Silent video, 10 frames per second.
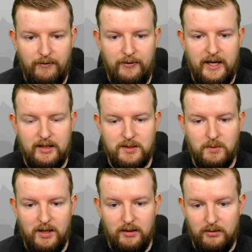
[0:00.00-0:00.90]

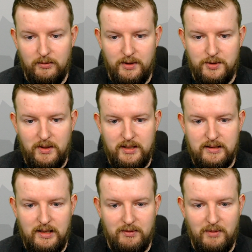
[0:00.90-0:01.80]
Fracaswell with a
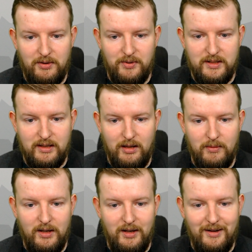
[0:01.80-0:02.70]
27-month resub.